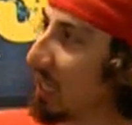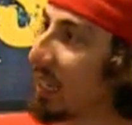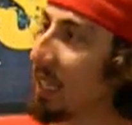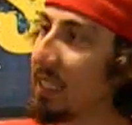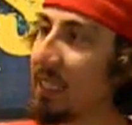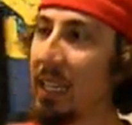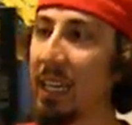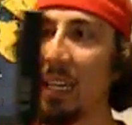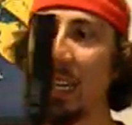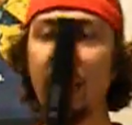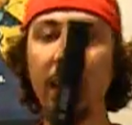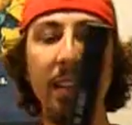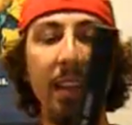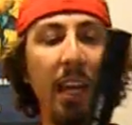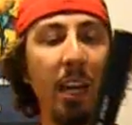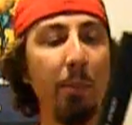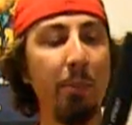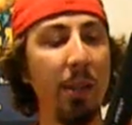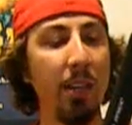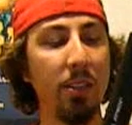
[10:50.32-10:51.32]
Like I said,
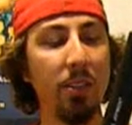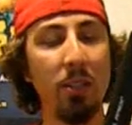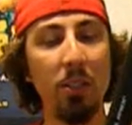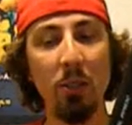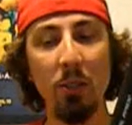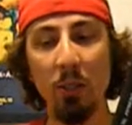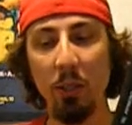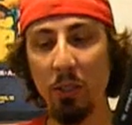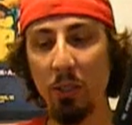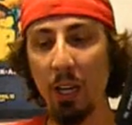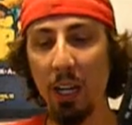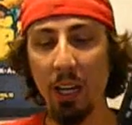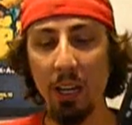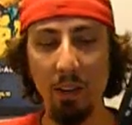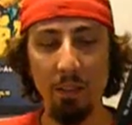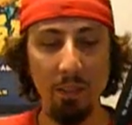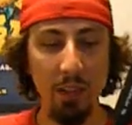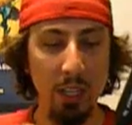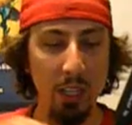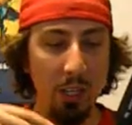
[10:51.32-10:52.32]
Apex 2, I'll try
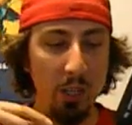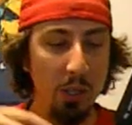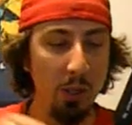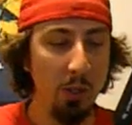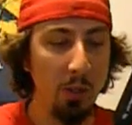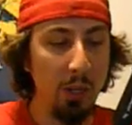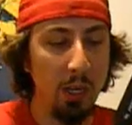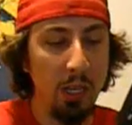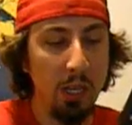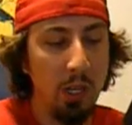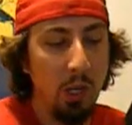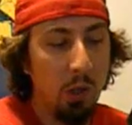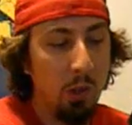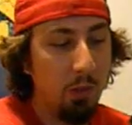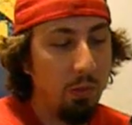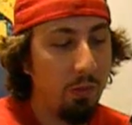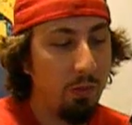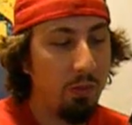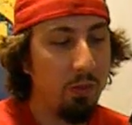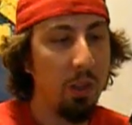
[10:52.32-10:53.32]
to get a video
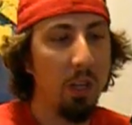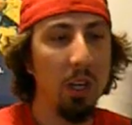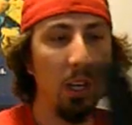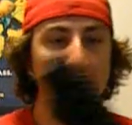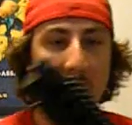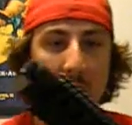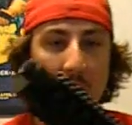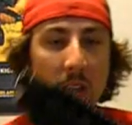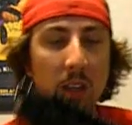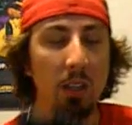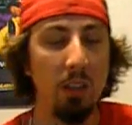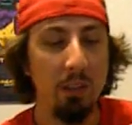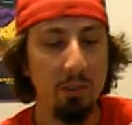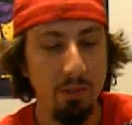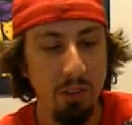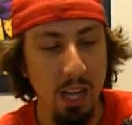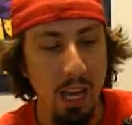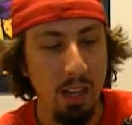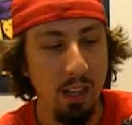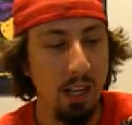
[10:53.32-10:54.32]

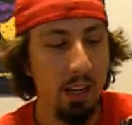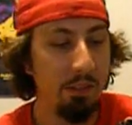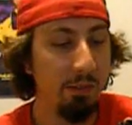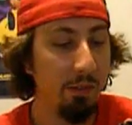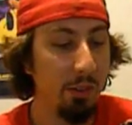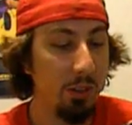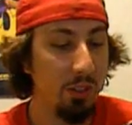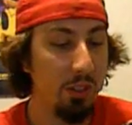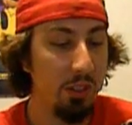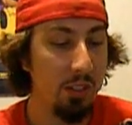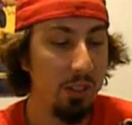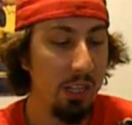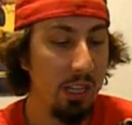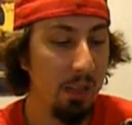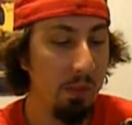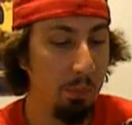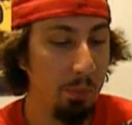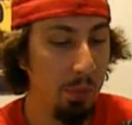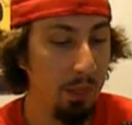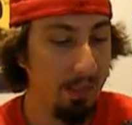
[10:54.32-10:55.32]
of the flatline versus
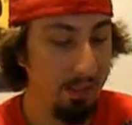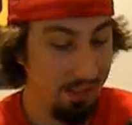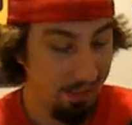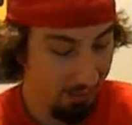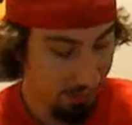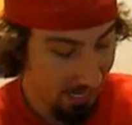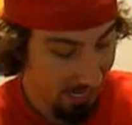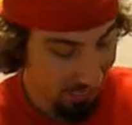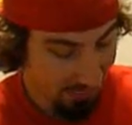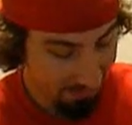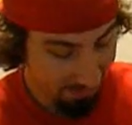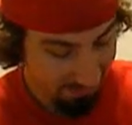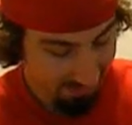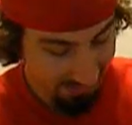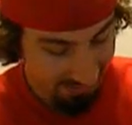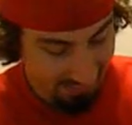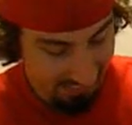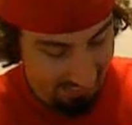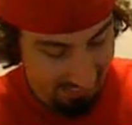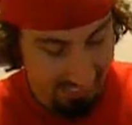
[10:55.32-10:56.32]
it. But granted,
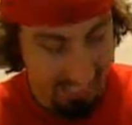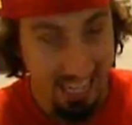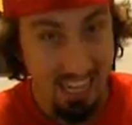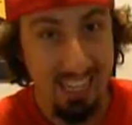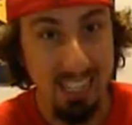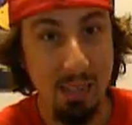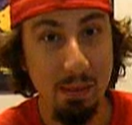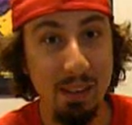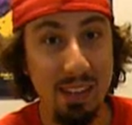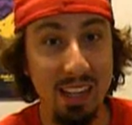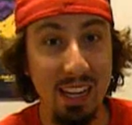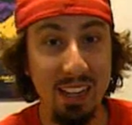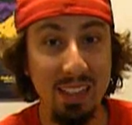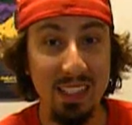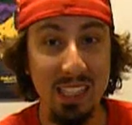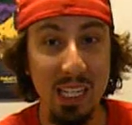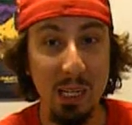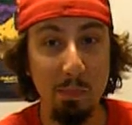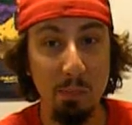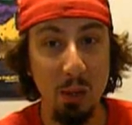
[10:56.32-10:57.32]
since I can't seem to
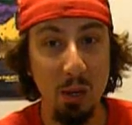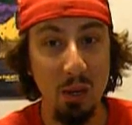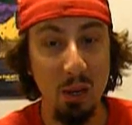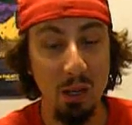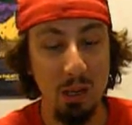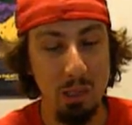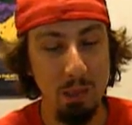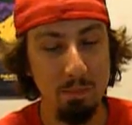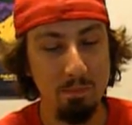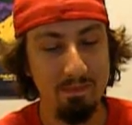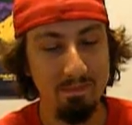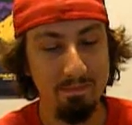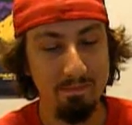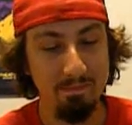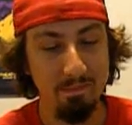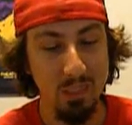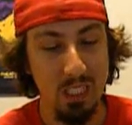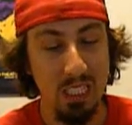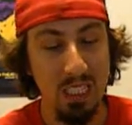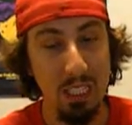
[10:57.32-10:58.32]
take this thing apart,
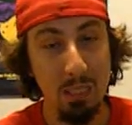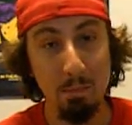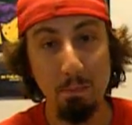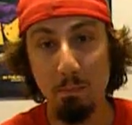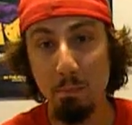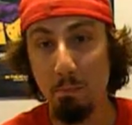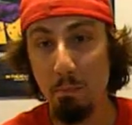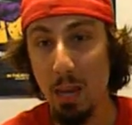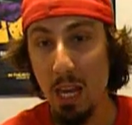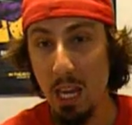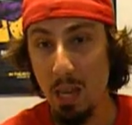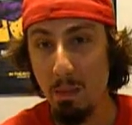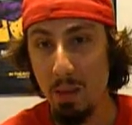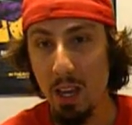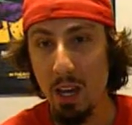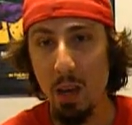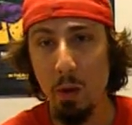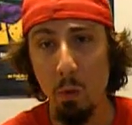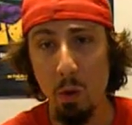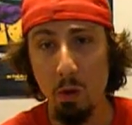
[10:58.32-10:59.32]

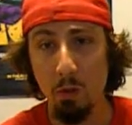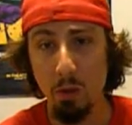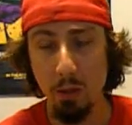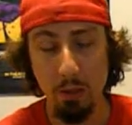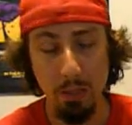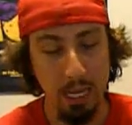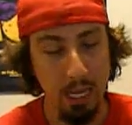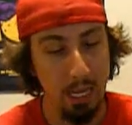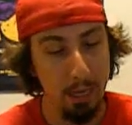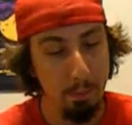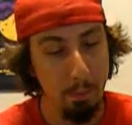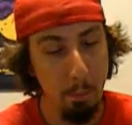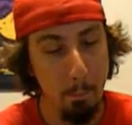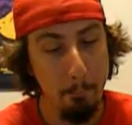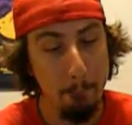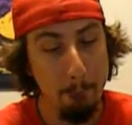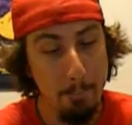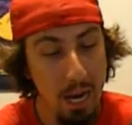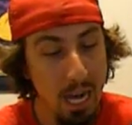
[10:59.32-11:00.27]
maybe I won't do that.